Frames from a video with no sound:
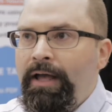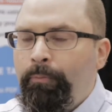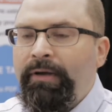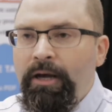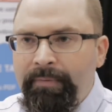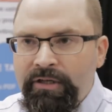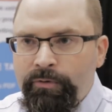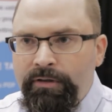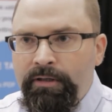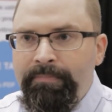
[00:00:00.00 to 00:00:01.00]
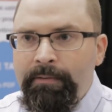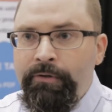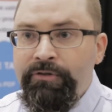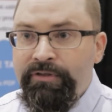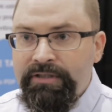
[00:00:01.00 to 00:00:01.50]
helping companies with the BIM
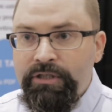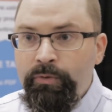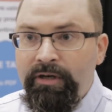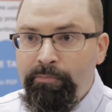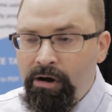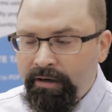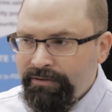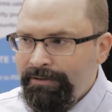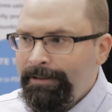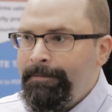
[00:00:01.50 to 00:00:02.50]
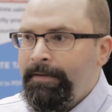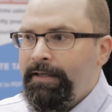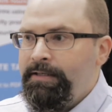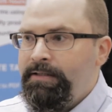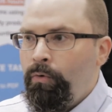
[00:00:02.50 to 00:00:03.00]
360 suite of products
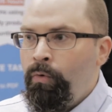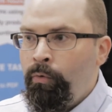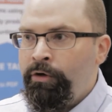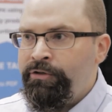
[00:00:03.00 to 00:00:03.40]
is that we're a